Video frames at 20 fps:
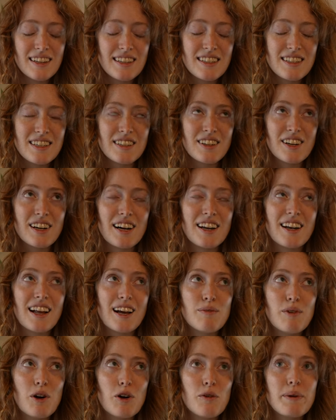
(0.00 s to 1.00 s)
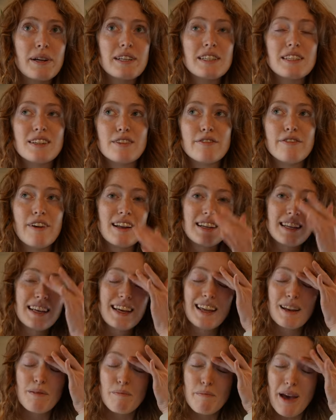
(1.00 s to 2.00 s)
dear God, I'm hoping to defend
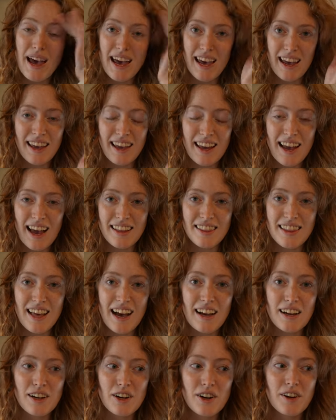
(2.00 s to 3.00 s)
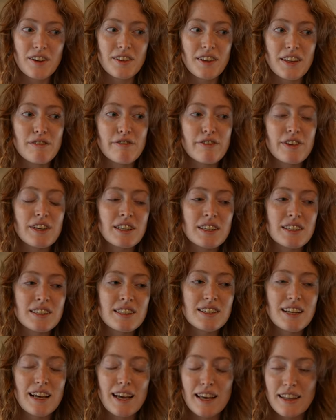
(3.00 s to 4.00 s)
it in May, and that currently feels